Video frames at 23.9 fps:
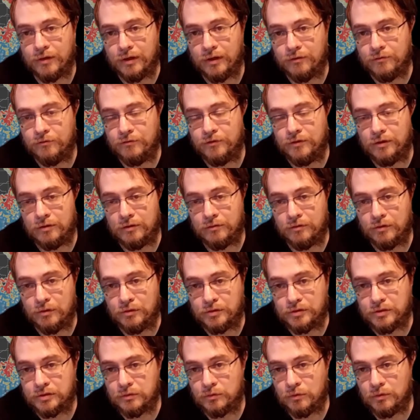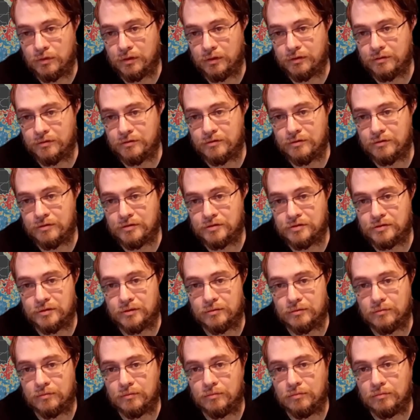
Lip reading: feet of ocean water surging.